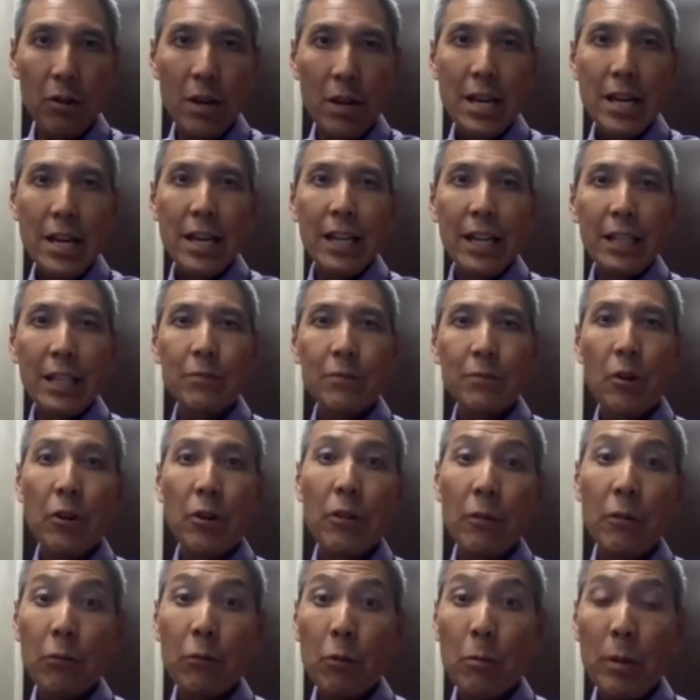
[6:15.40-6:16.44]
it's very
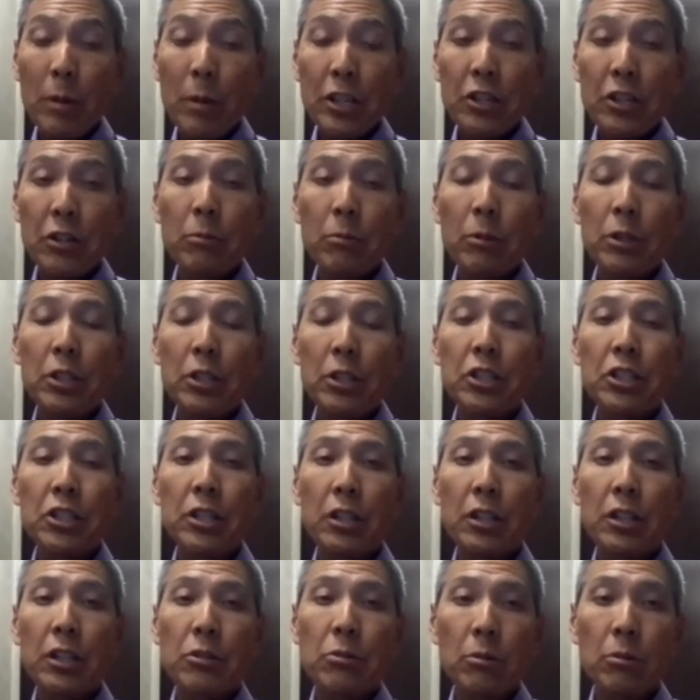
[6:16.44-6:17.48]
information rich, tells you
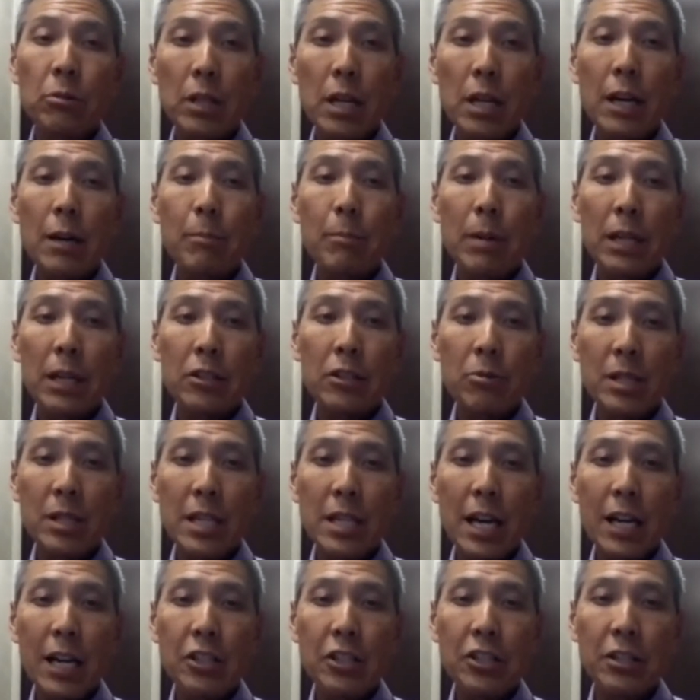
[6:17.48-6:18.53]
a lot about the
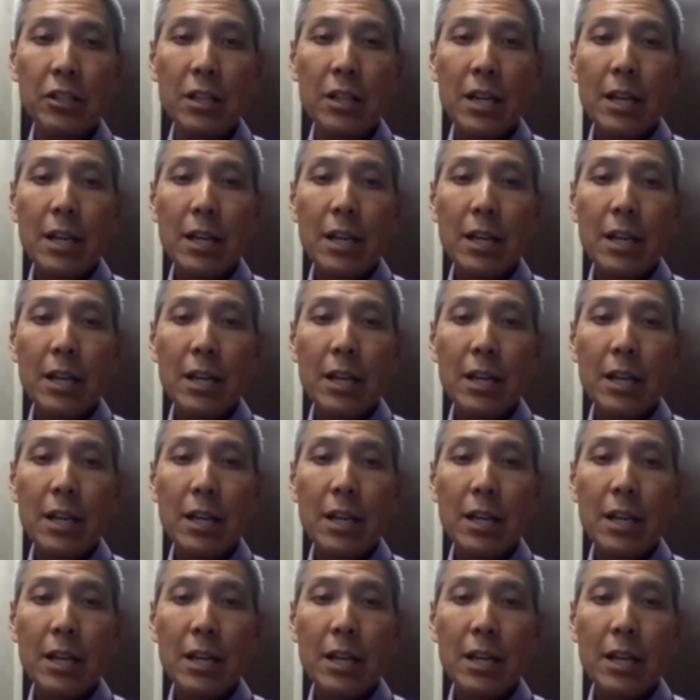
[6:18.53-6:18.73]
transaction,